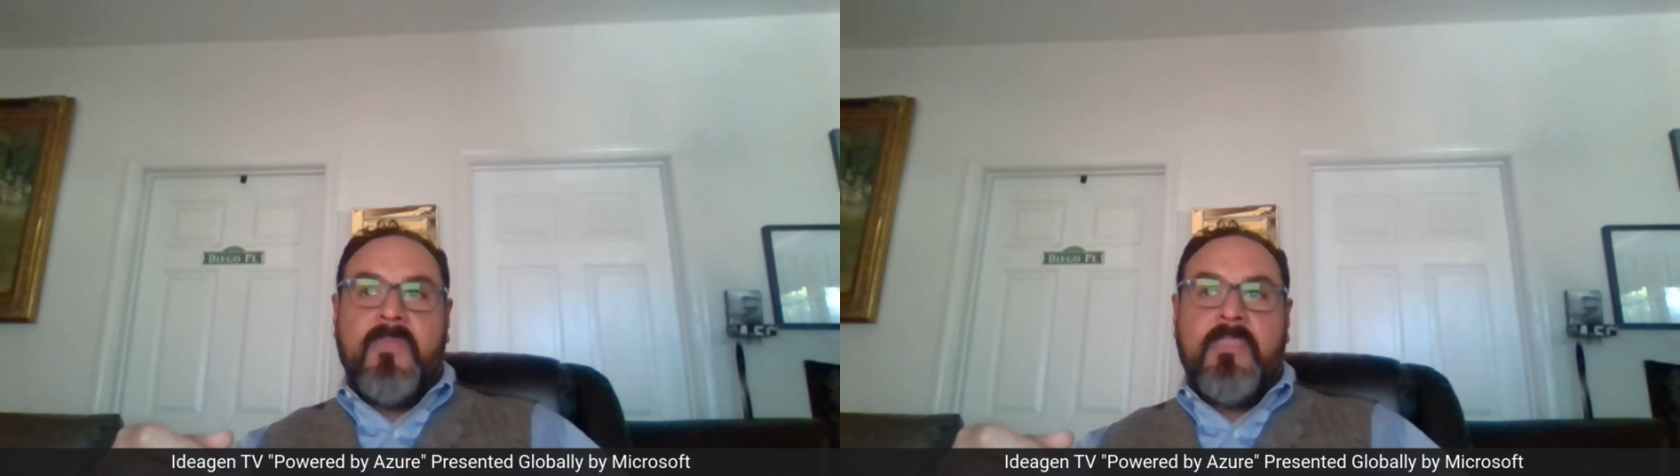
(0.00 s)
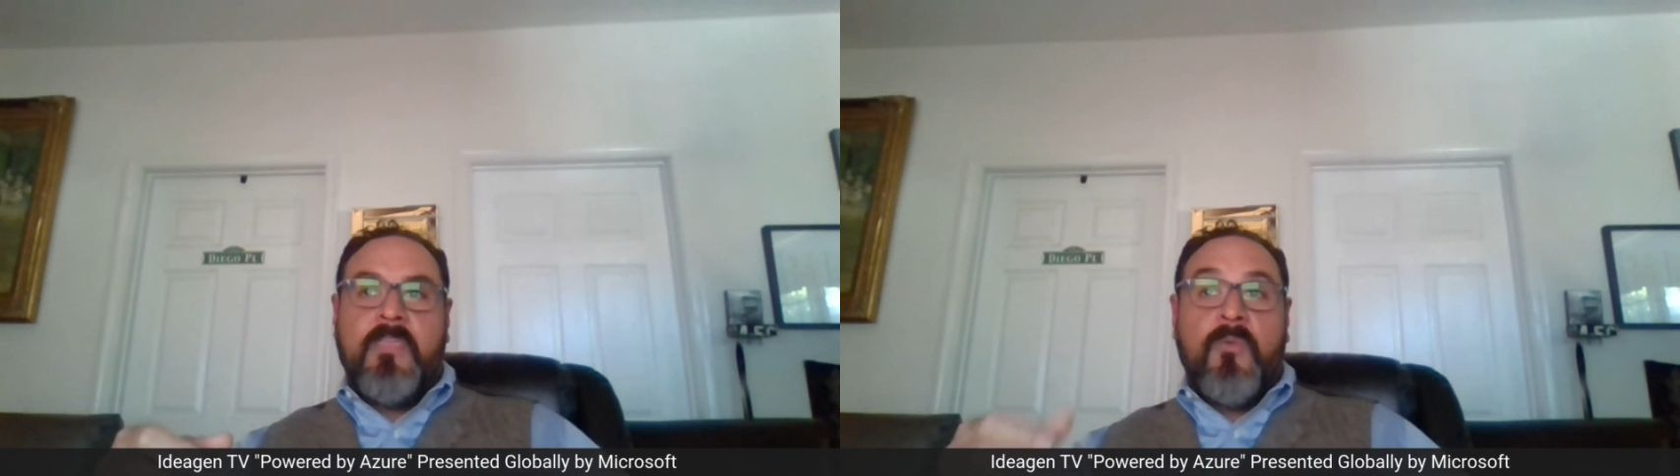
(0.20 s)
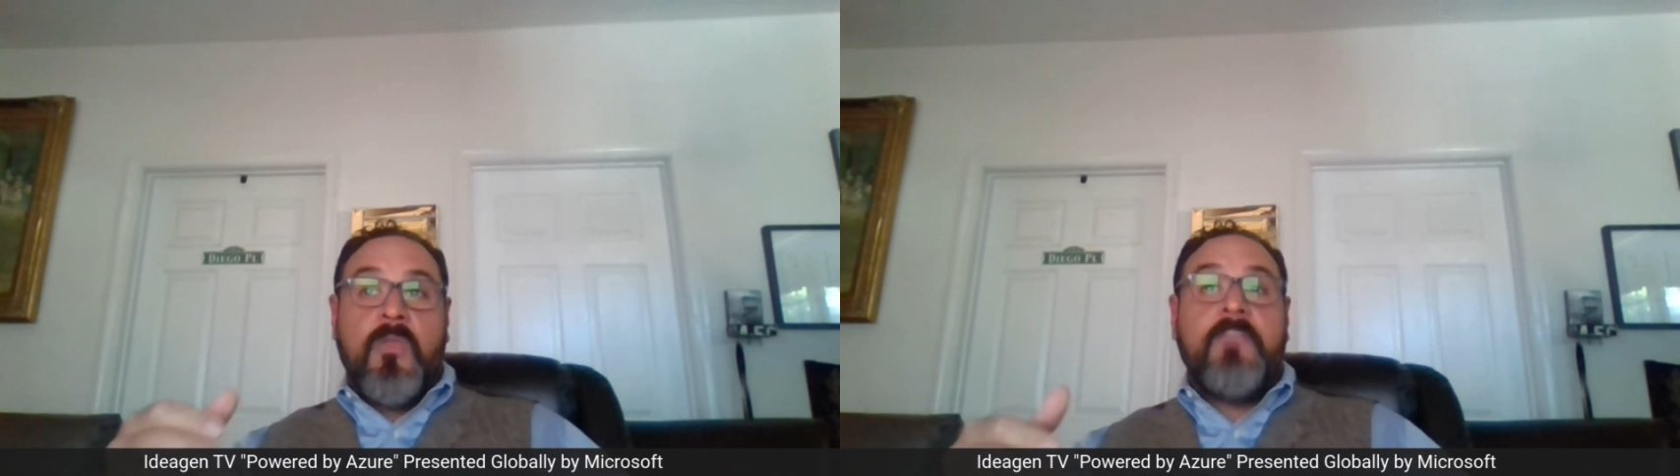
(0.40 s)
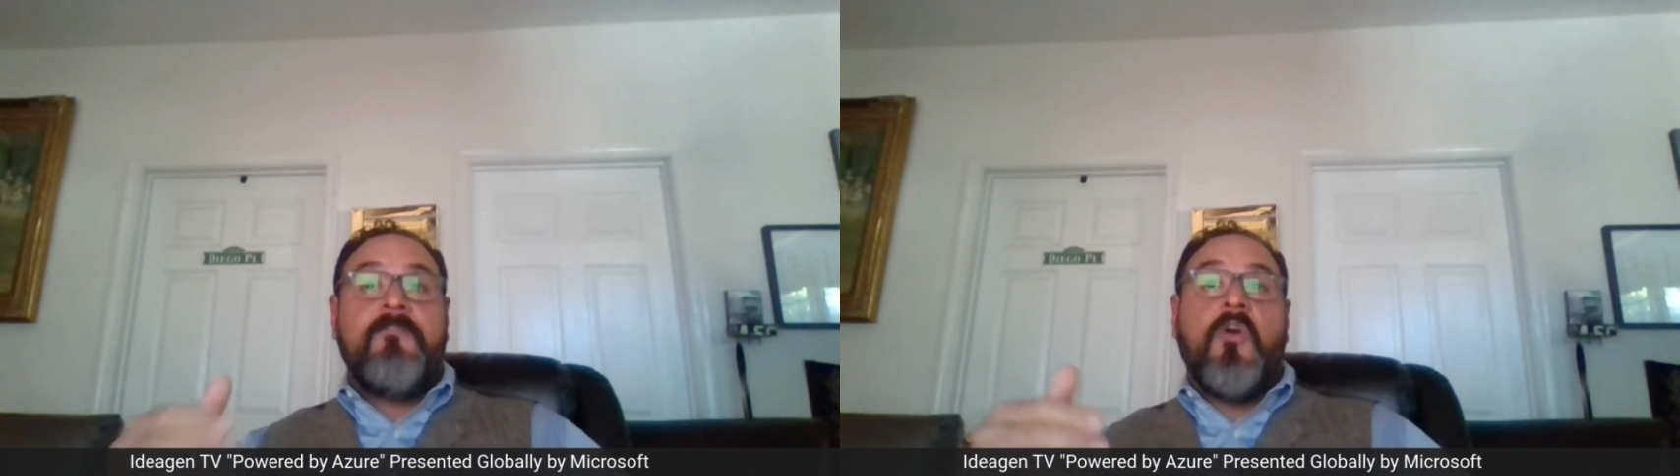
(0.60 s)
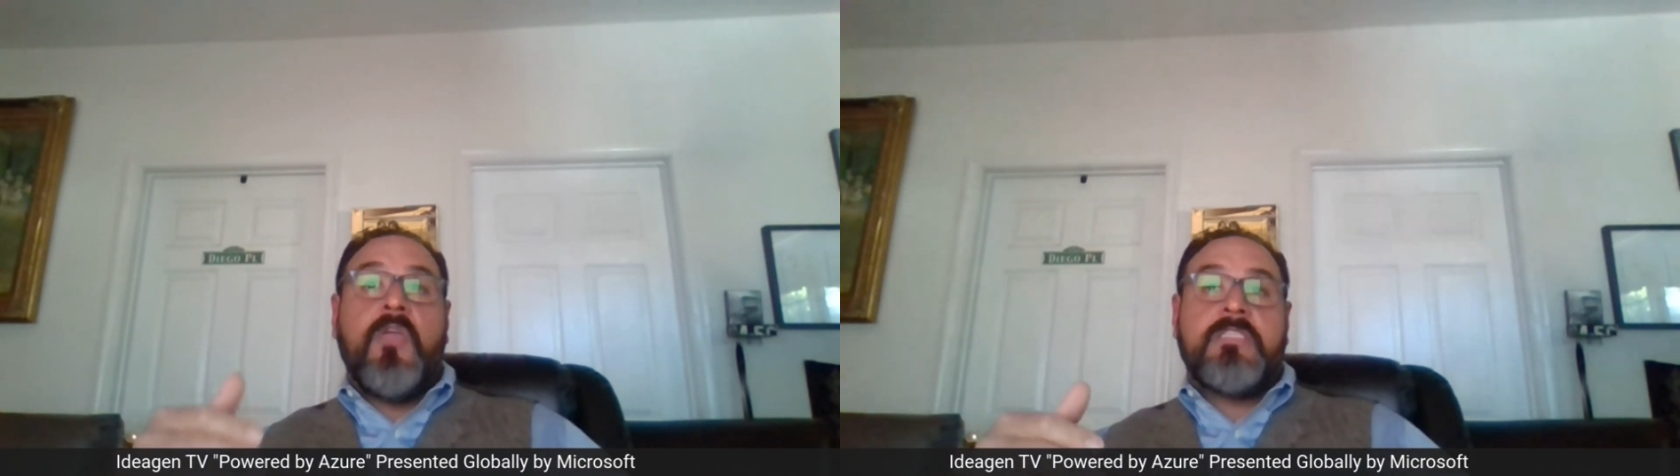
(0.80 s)
They really
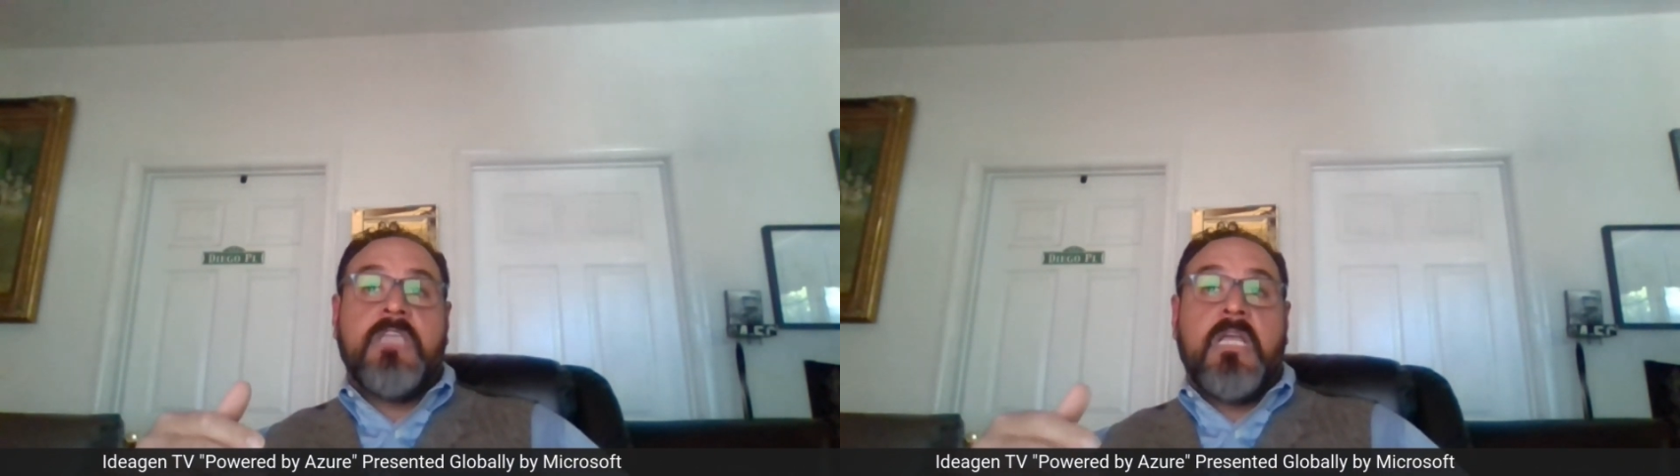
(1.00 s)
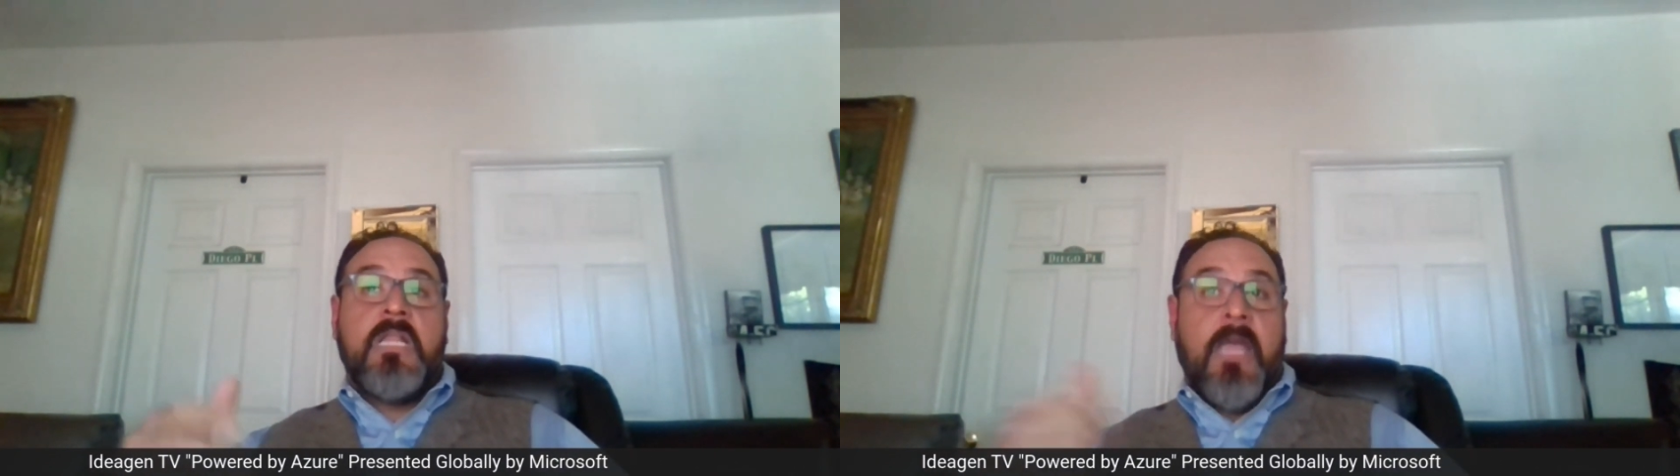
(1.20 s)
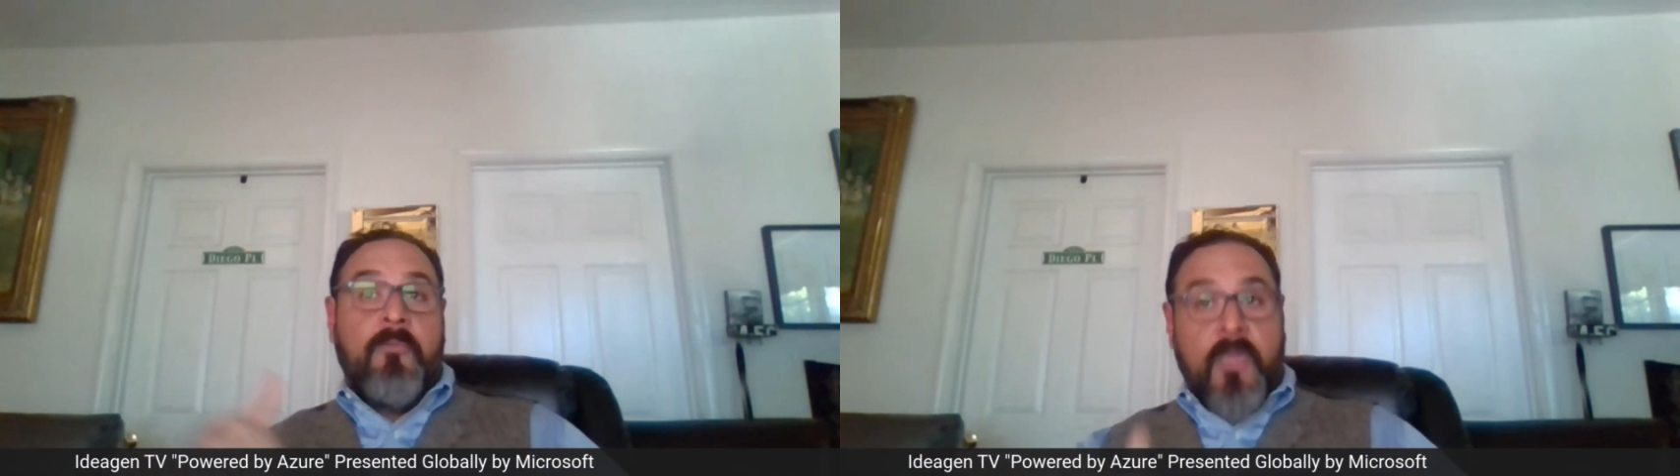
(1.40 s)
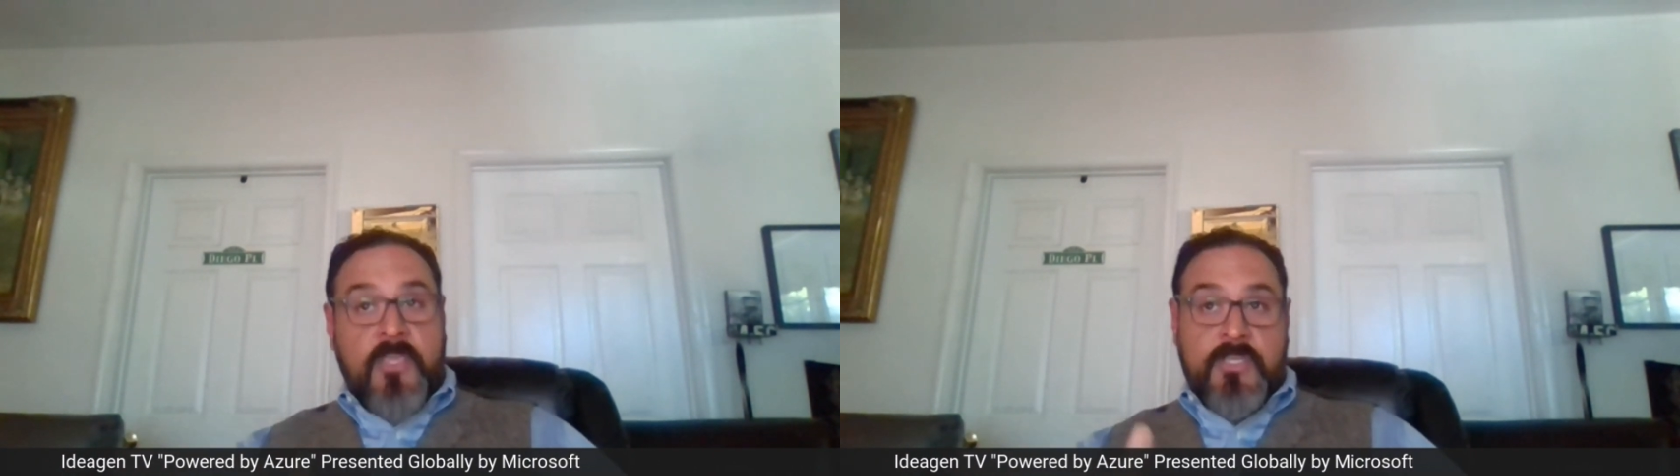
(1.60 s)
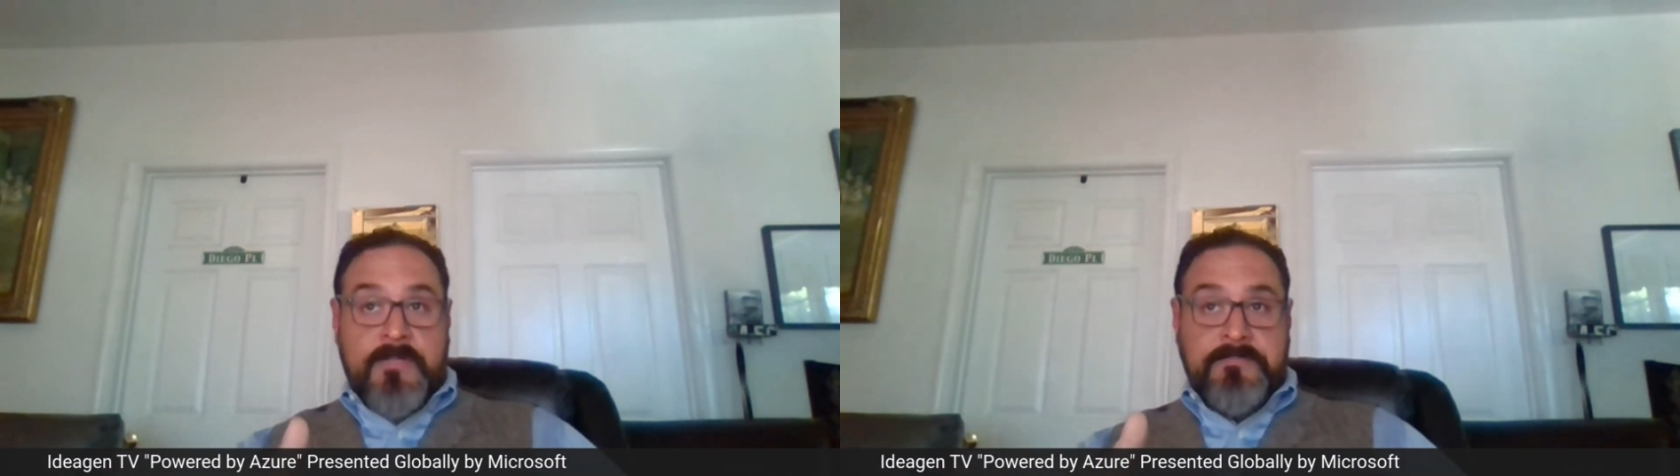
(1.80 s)
focus on
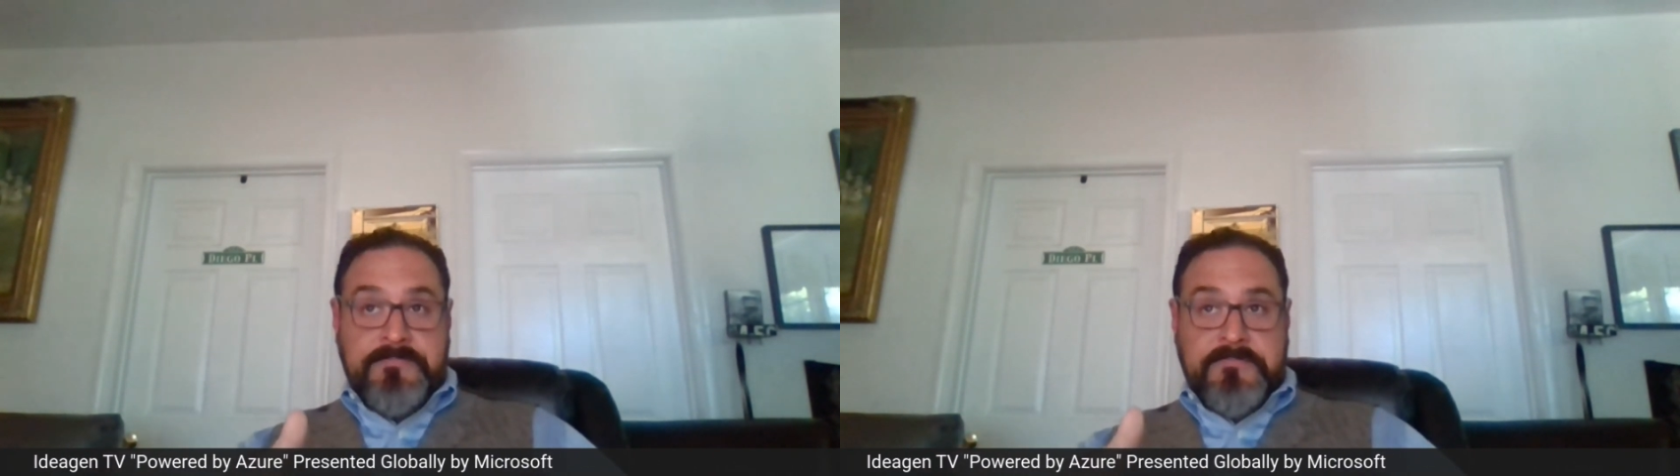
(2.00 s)
collaboration,